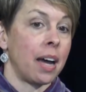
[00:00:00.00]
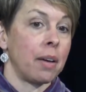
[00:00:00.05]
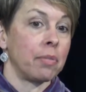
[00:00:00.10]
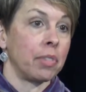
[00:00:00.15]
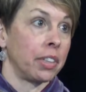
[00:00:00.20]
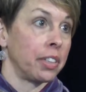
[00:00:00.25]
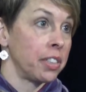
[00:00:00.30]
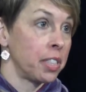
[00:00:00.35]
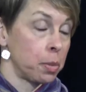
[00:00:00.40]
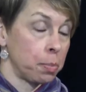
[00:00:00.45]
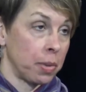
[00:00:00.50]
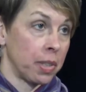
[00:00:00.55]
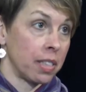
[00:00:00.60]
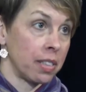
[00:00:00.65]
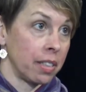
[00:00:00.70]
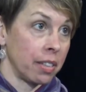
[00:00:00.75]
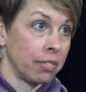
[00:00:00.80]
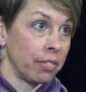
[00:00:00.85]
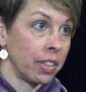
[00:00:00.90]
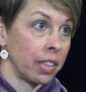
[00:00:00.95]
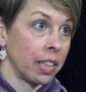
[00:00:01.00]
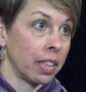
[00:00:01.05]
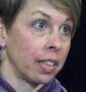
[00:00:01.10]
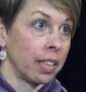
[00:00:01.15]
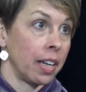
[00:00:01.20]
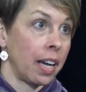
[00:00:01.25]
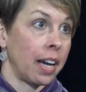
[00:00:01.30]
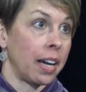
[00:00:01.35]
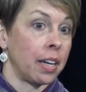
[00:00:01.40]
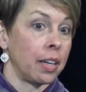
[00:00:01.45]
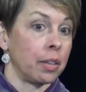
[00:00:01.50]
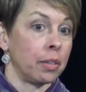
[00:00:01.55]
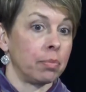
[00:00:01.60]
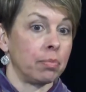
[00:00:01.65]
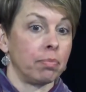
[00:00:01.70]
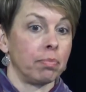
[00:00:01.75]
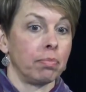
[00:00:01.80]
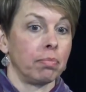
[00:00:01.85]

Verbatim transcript: um, very specific uh,